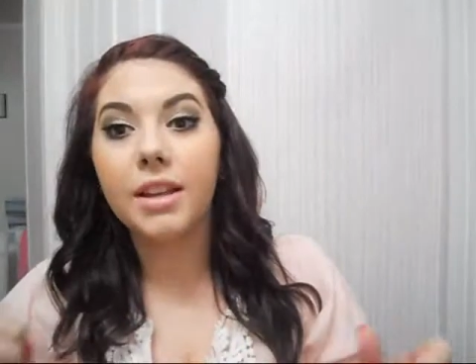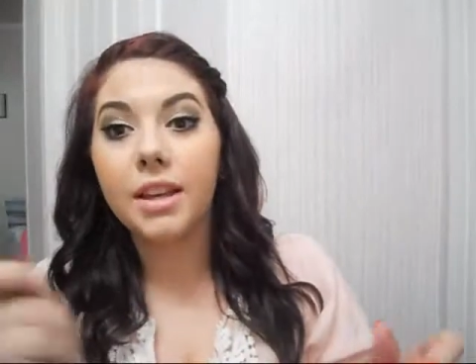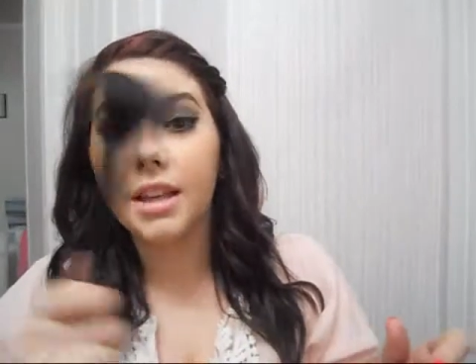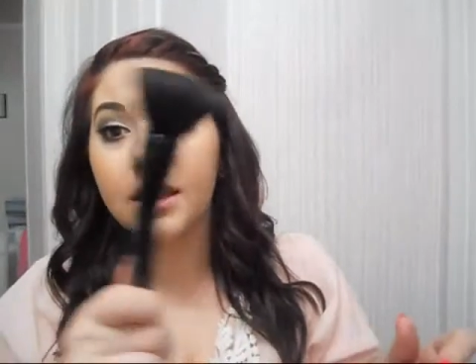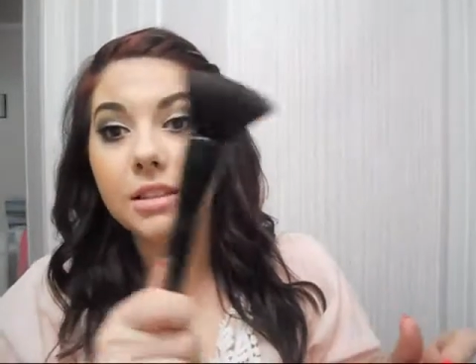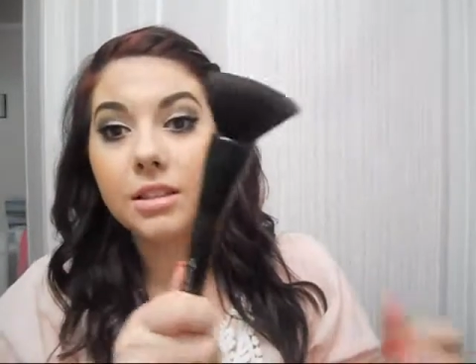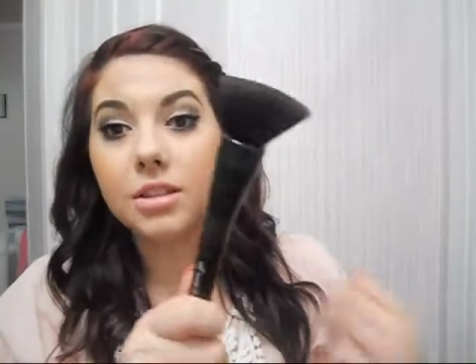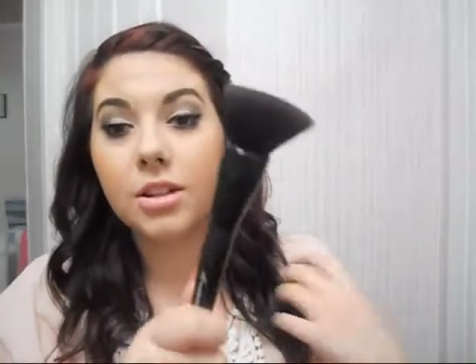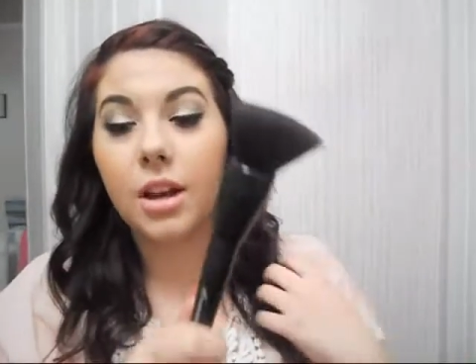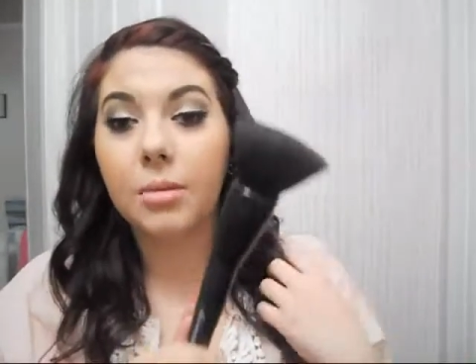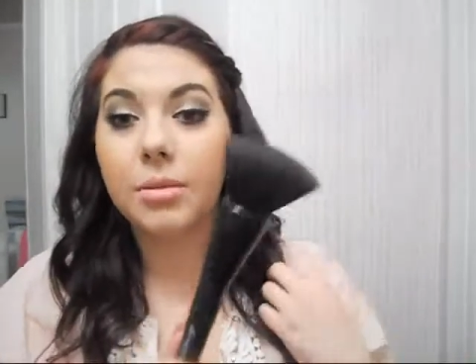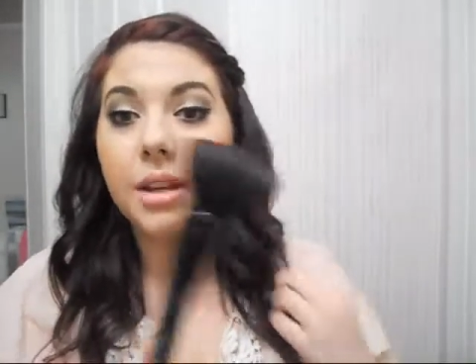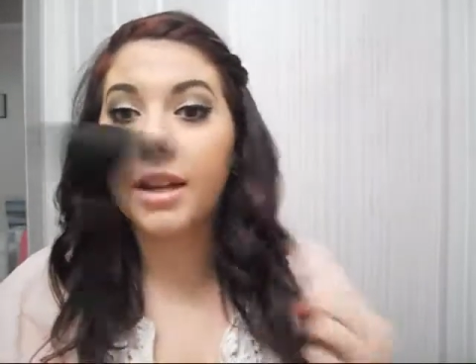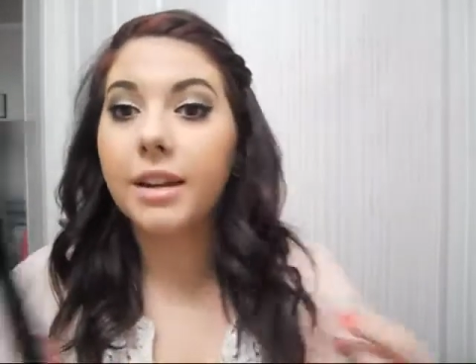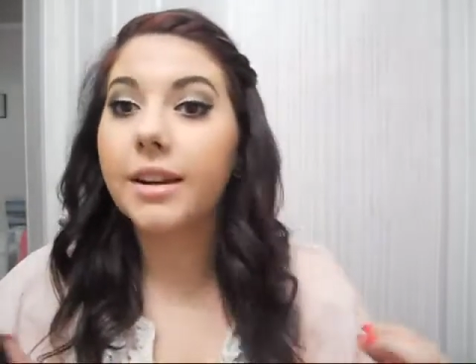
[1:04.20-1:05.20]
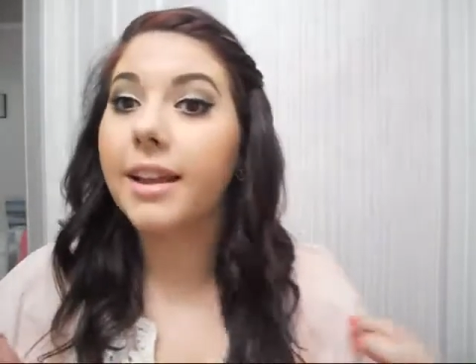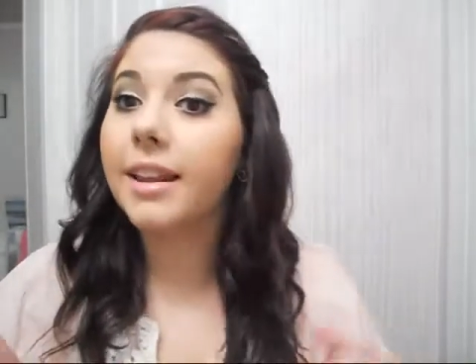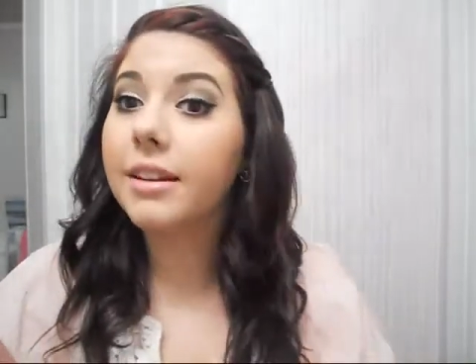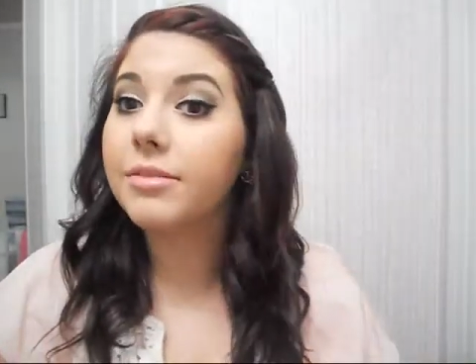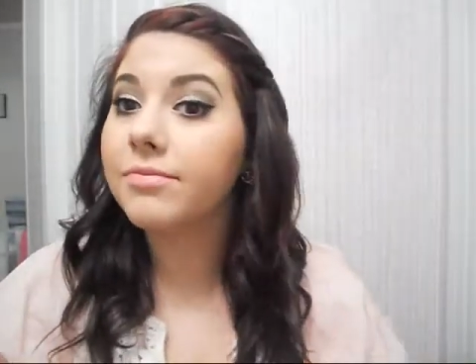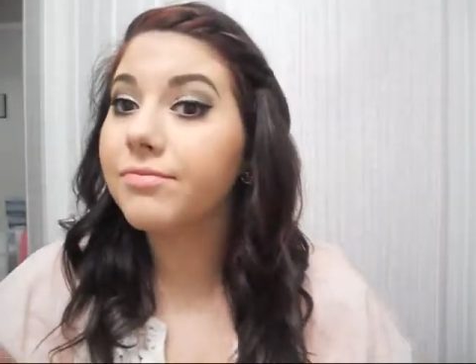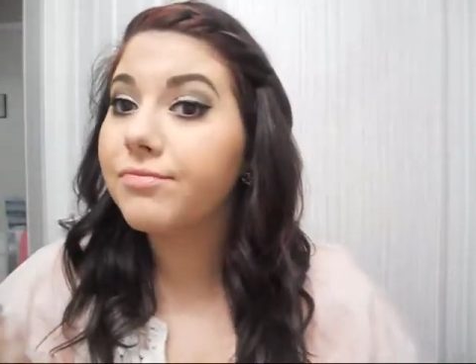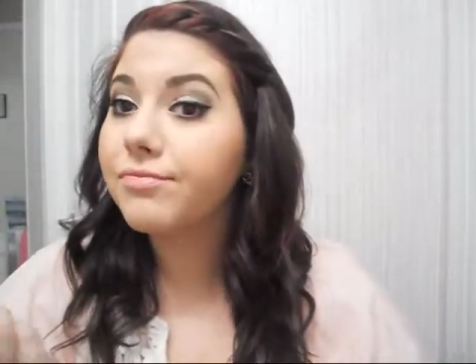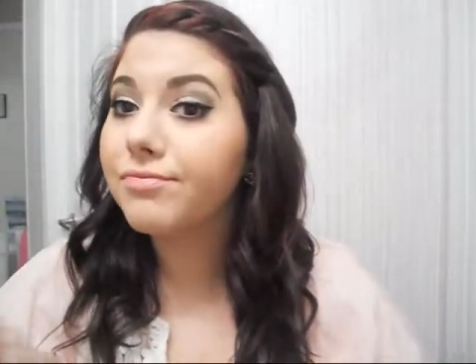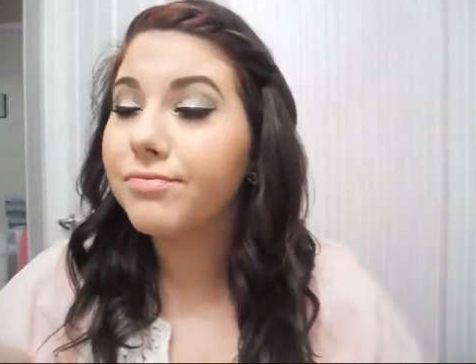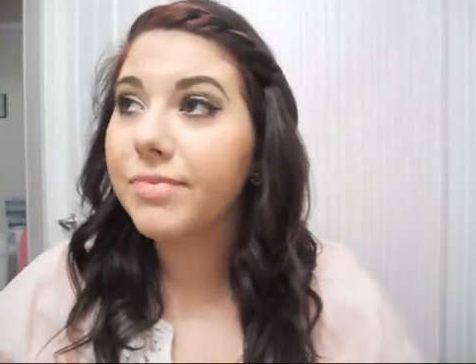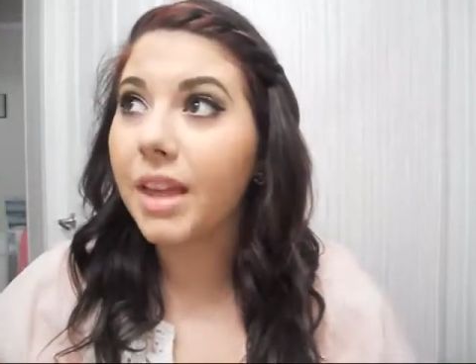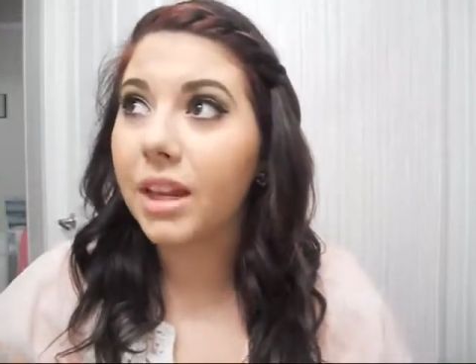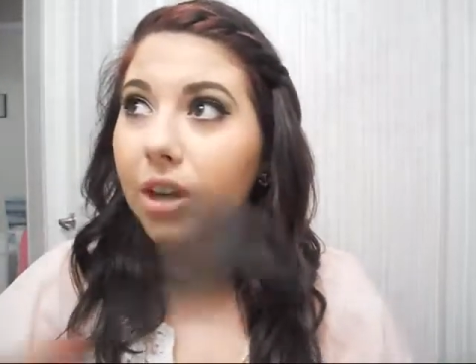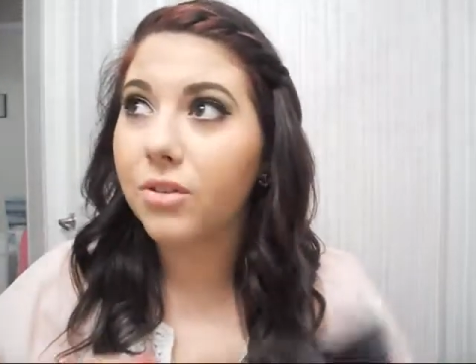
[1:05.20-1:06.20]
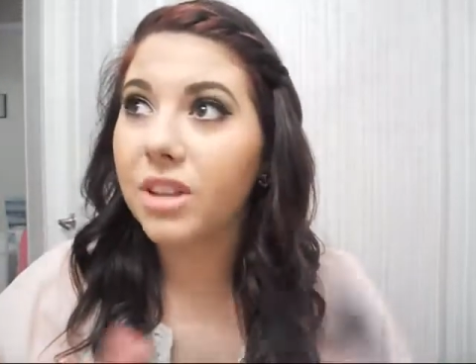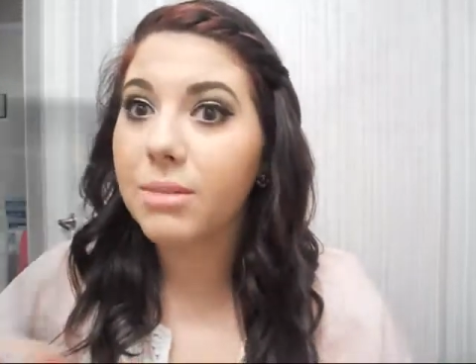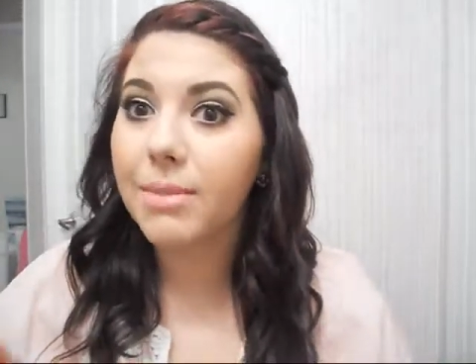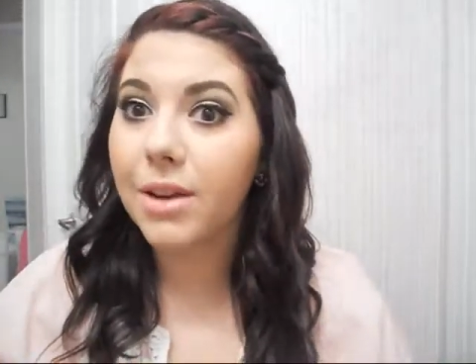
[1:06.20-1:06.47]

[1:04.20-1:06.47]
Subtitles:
it gets the job done, and I don't really